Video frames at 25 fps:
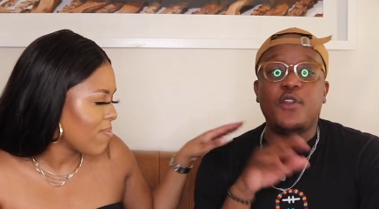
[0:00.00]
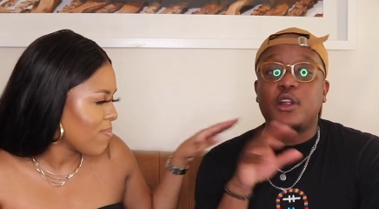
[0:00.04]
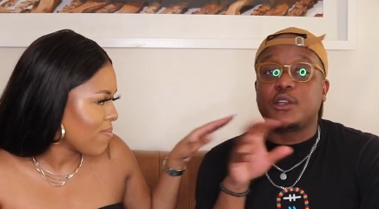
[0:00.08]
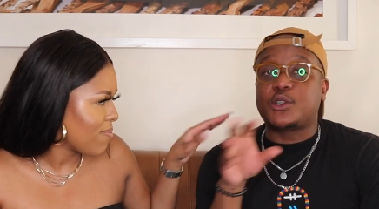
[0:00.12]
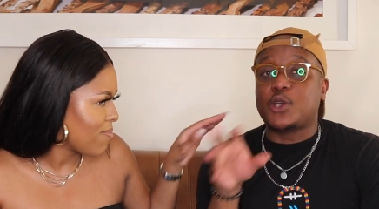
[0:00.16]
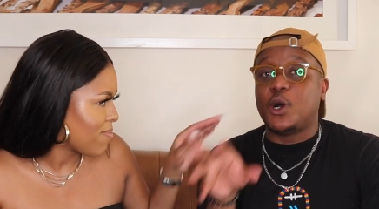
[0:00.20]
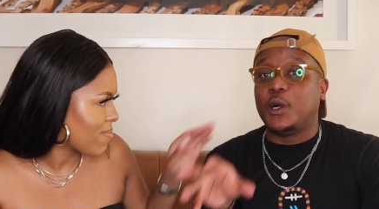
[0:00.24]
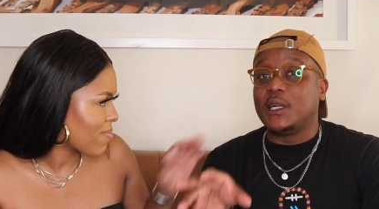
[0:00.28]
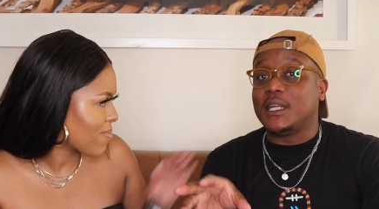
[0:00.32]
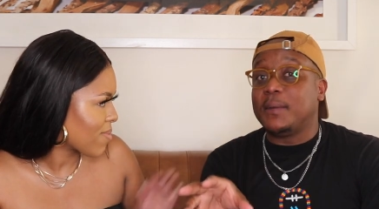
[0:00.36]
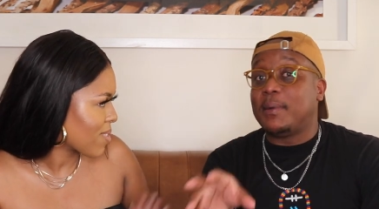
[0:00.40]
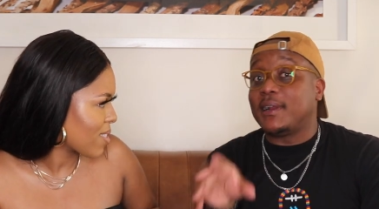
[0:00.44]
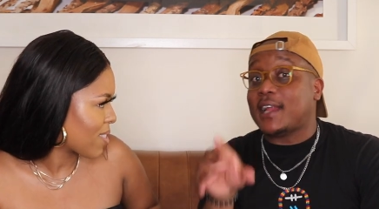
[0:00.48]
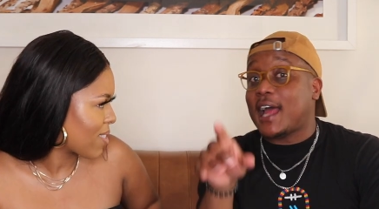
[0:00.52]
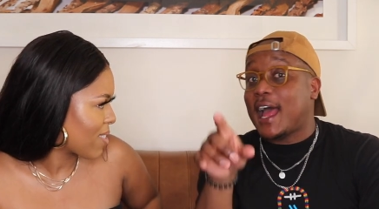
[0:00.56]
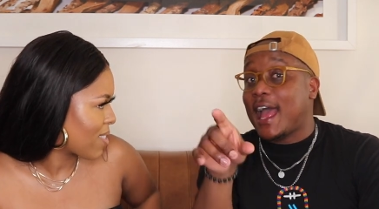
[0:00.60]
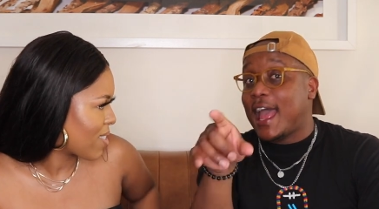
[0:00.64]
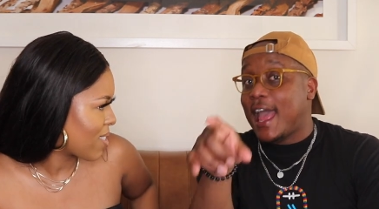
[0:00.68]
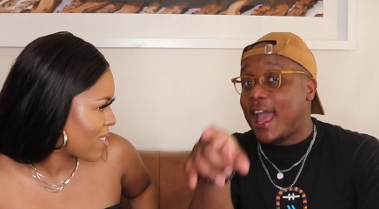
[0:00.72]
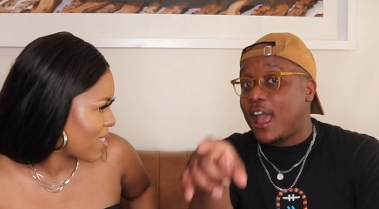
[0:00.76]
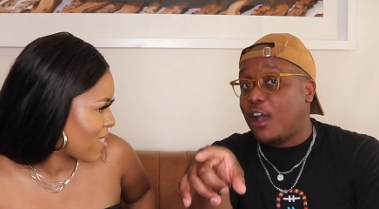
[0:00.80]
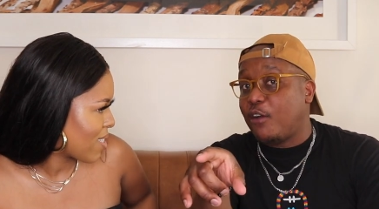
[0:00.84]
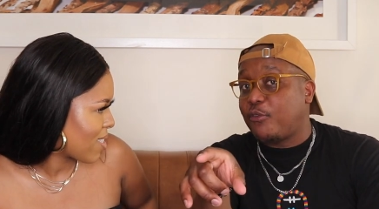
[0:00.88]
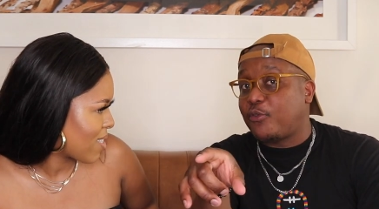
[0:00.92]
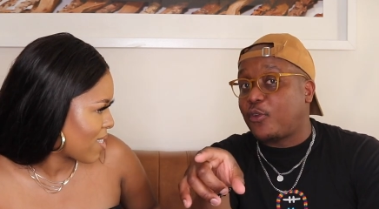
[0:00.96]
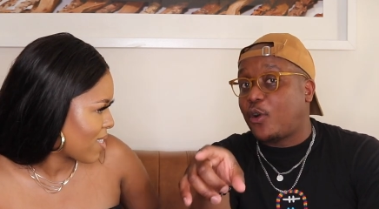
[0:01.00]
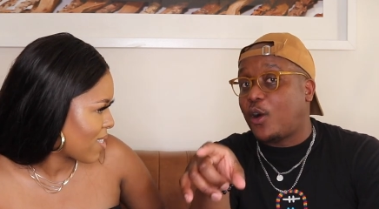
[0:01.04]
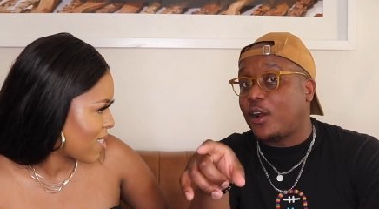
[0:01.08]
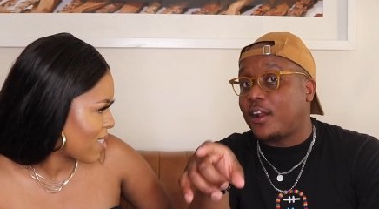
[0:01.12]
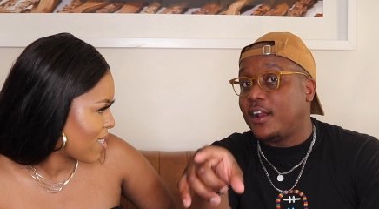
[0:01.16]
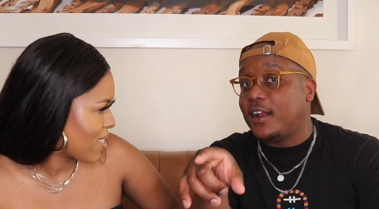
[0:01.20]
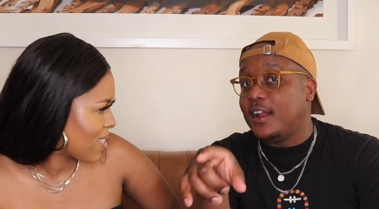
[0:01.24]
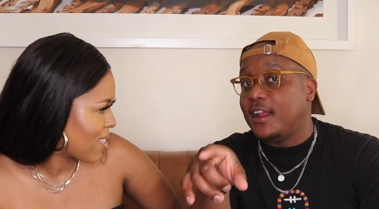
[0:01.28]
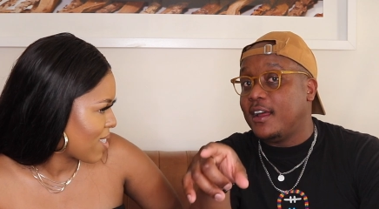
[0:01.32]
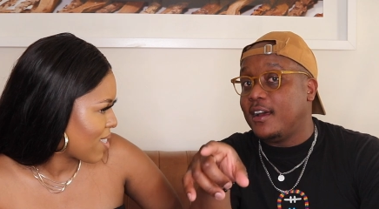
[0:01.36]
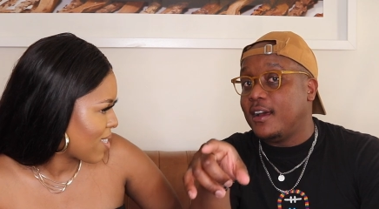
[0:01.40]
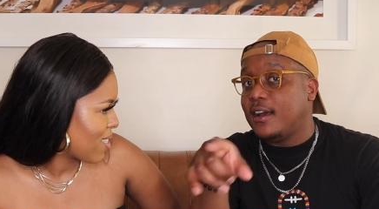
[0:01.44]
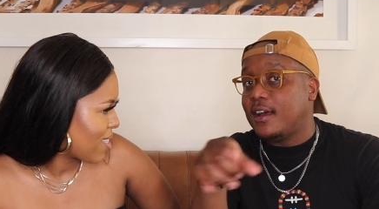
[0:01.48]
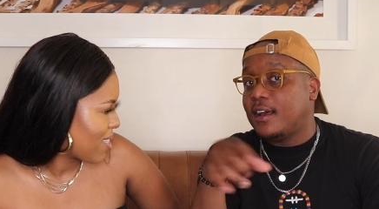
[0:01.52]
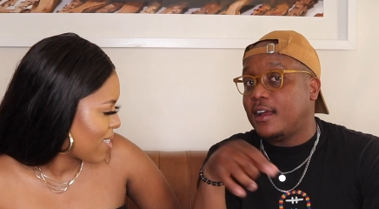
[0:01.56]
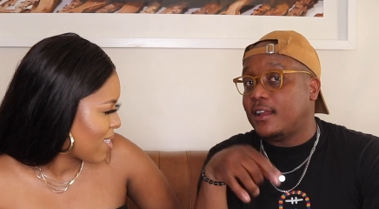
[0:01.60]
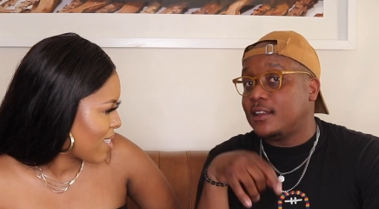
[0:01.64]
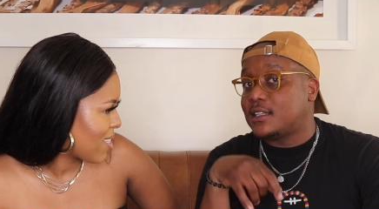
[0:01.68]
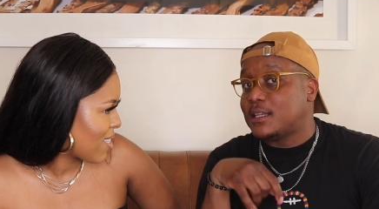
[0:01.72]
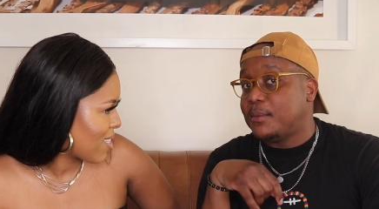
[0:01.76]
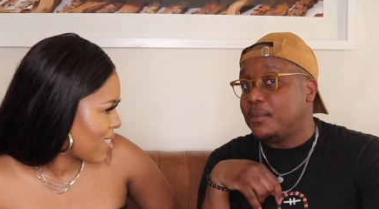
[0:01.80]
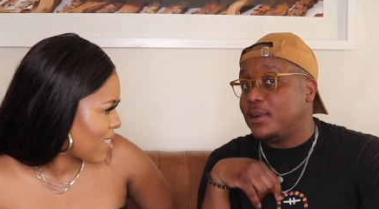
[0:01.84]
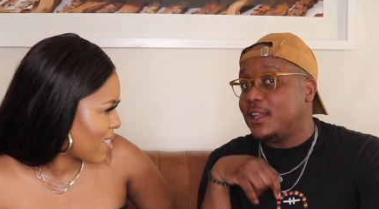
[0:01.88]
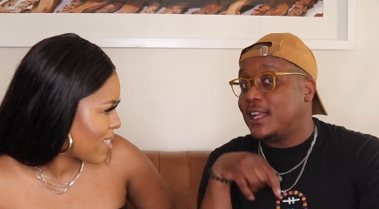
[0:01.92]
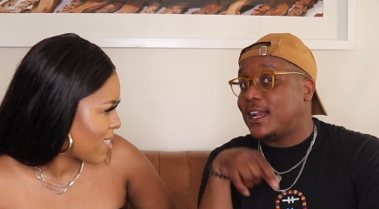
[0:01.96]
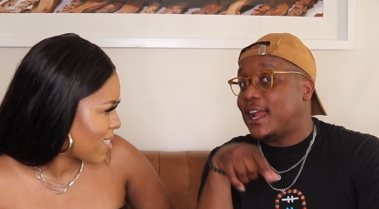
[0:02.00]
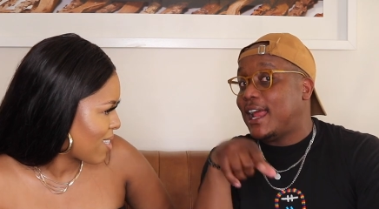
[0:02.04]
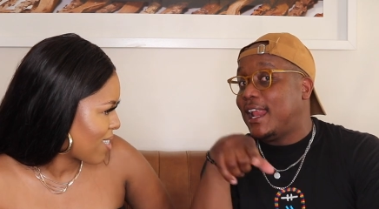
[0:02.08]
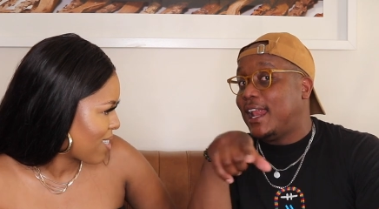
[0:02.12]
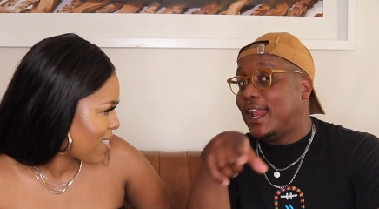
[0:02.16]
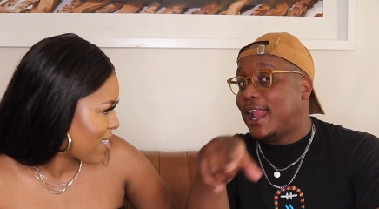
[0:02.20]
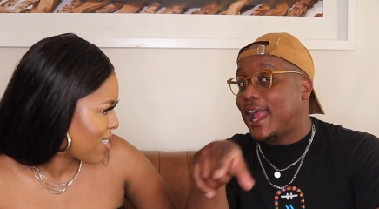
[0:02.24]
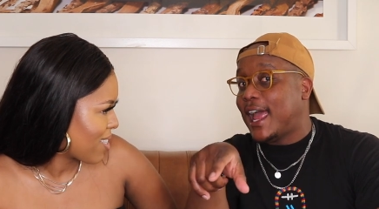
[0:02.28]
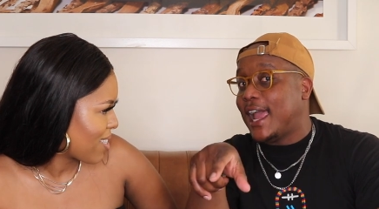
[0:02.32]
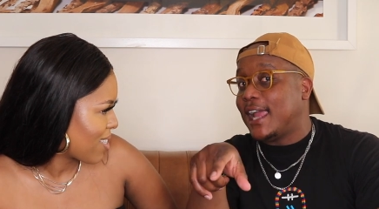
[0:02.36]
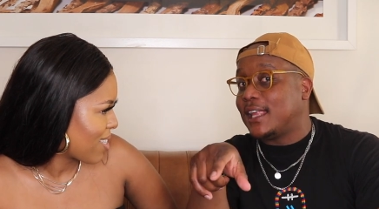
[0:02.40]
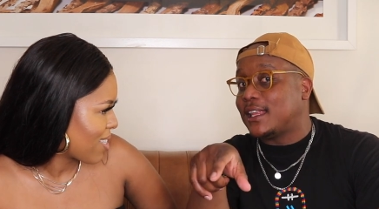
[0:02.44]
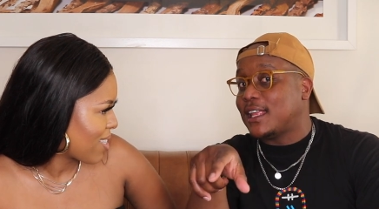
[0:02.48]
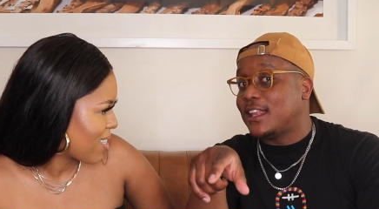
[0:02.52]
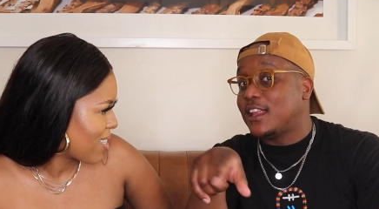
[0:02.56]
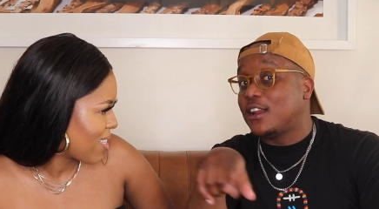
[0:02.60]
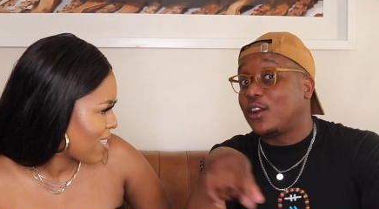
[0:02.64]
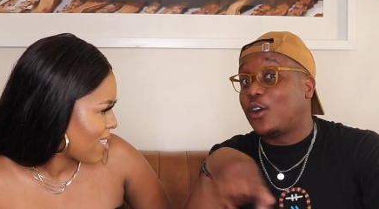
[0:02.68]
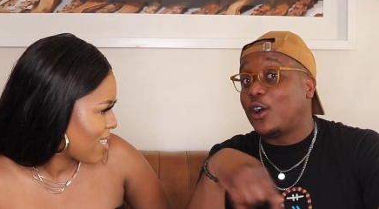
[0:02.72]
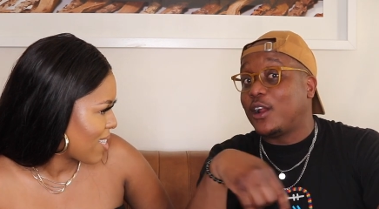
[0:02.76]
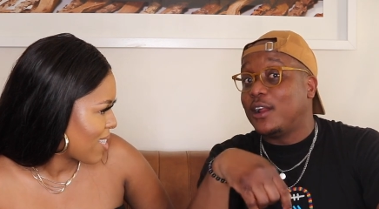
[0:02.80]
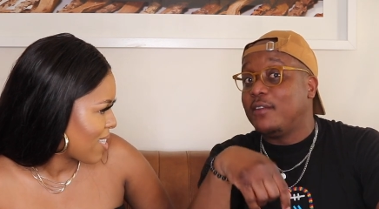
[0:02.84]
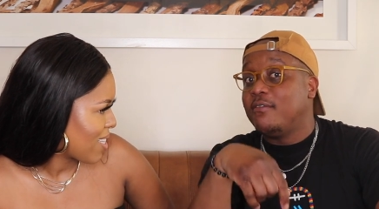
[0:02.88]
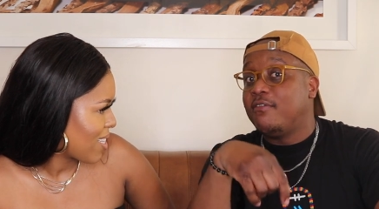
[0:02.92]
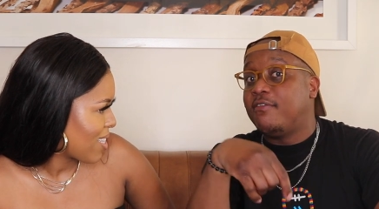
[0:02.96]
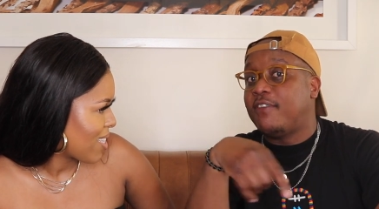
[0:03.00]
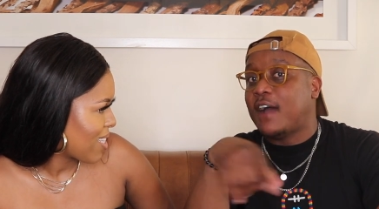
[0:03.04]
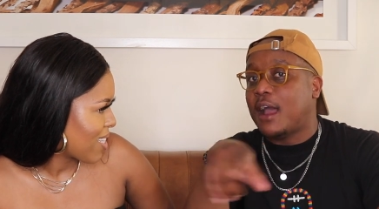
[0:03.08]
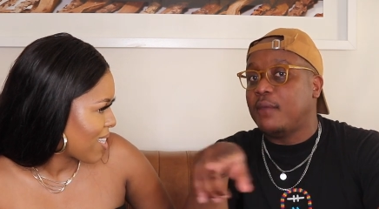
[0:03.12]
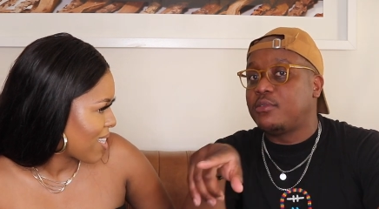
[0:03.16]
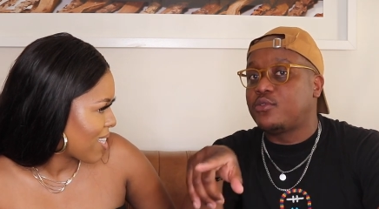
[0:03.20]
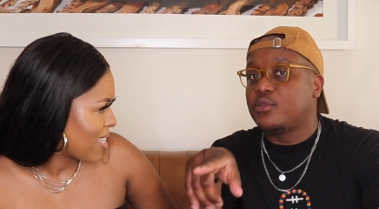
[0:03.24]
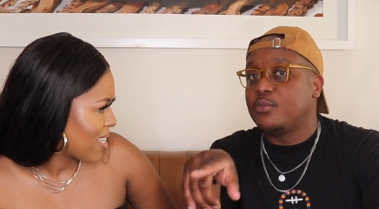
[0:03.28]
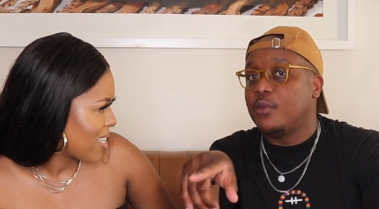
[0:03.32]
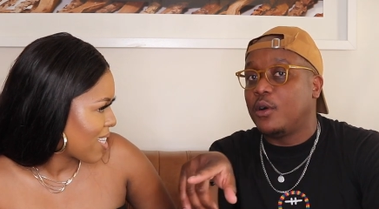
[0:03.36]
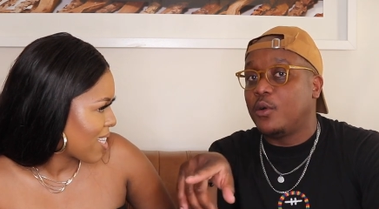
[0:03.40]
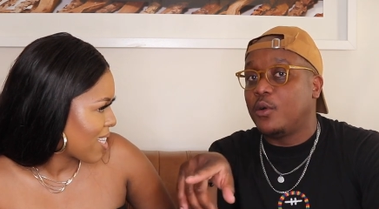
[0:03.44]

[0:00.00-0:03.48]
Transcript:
Speaker 1: not told her, but I have gotten somebody that I liked and then got in vibes from